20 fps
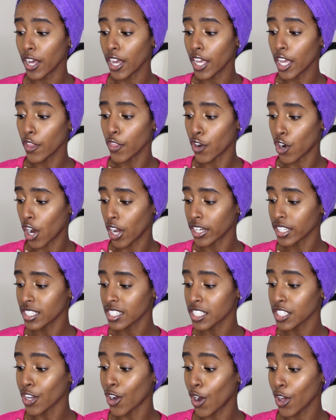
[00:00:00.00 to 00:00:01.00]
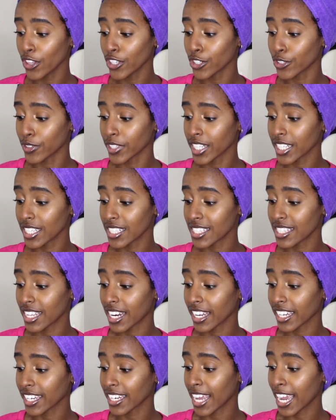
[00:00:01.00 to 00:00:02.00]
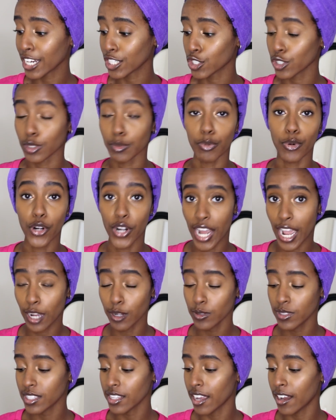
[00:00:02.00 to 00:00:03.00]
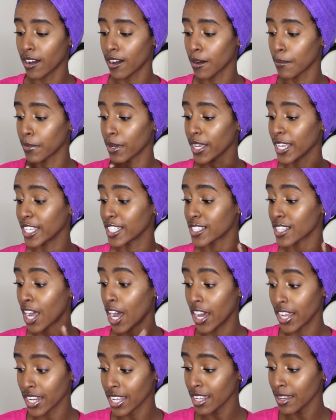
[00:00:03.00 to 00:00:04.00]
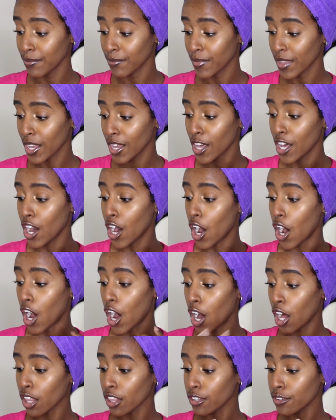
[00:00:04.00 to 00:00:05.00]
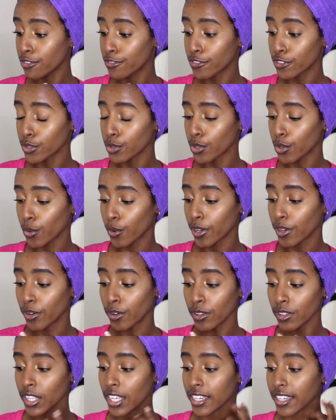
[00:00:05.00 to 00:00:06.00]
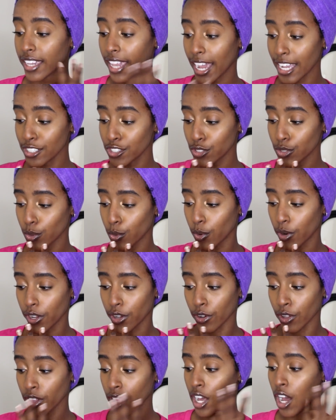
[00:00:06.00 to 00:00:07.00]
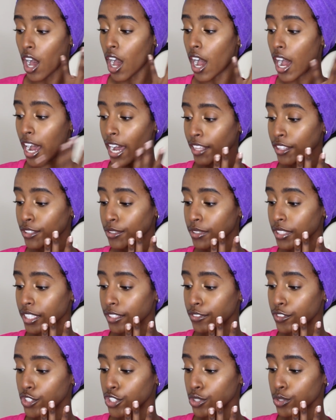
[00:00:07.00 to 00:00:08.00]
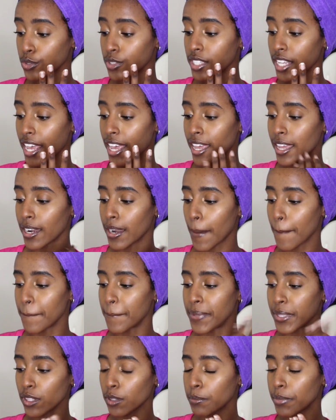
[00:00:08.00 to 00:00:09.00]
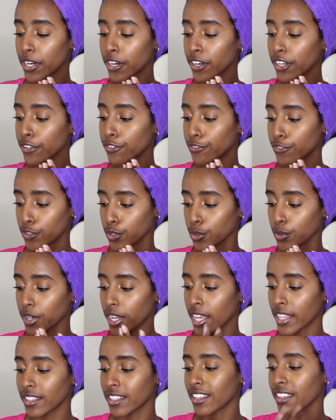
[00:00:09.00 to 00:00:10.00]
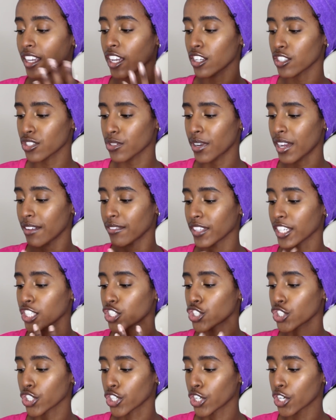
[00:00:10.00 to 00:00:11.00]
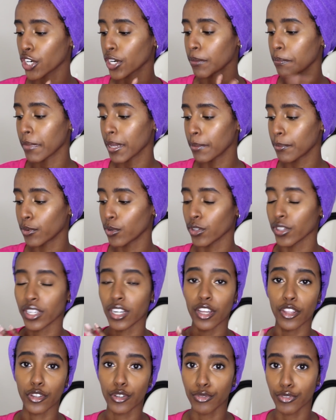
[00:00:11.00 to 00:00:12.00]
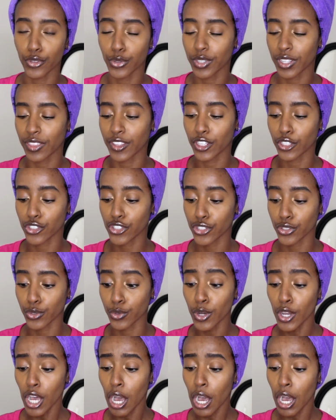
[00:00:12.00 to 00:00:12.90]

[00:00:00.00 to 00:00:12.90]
They're honestly all ingredients that I can actually pronounce. It's honey, olive fruit oil, castor oil, aloe leaf juice, and bilberry fruit. And then they also have like sugar and maple and other fruit in there too,